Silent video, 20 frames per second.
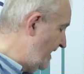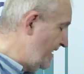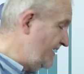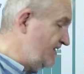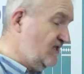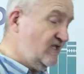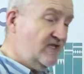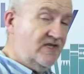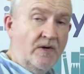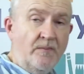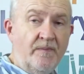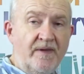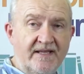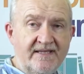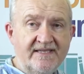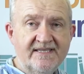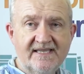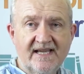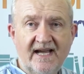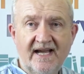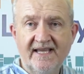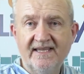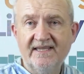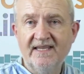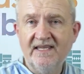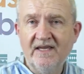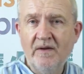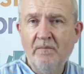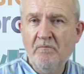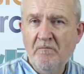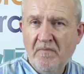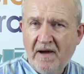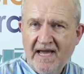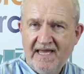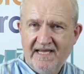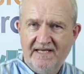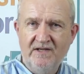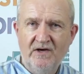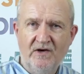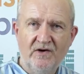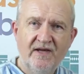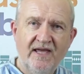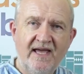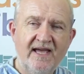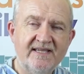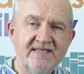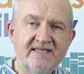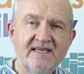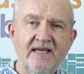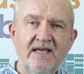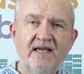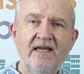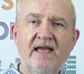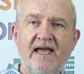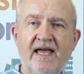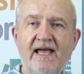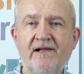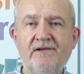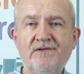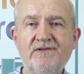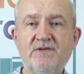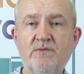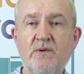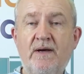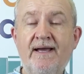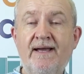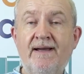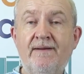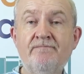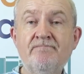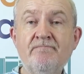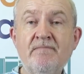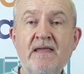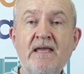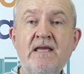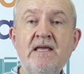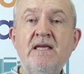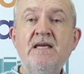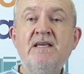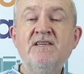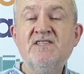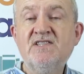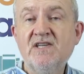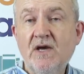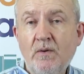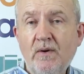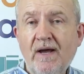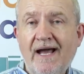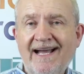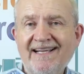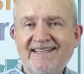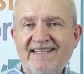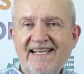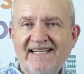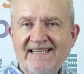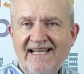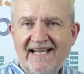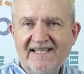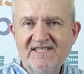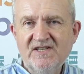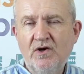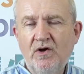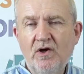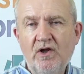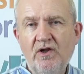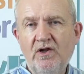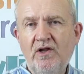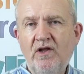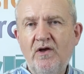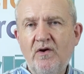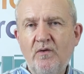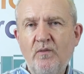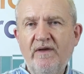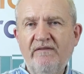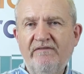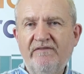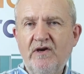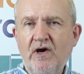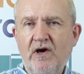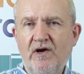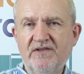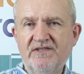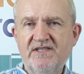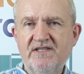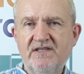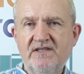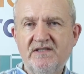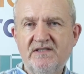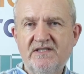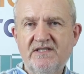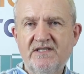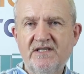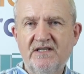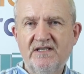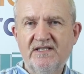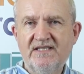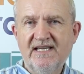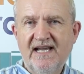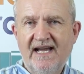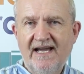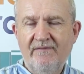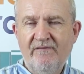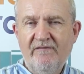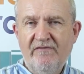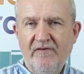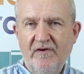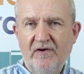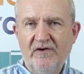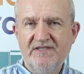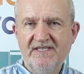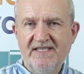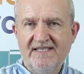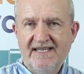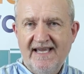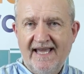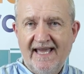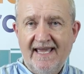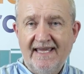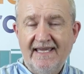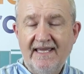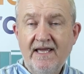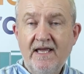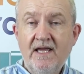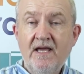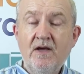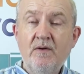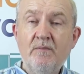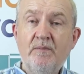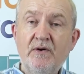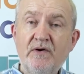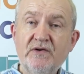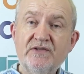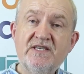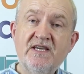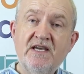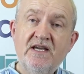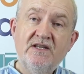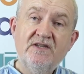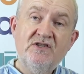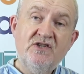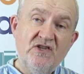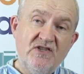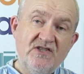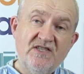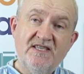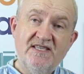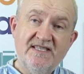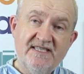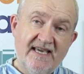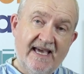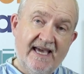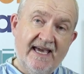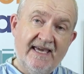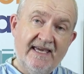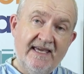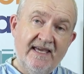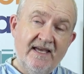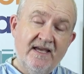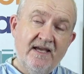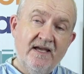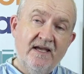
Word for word: some insight that you might not get elsewhere. So I think that's all we've got to time for today. But just to say,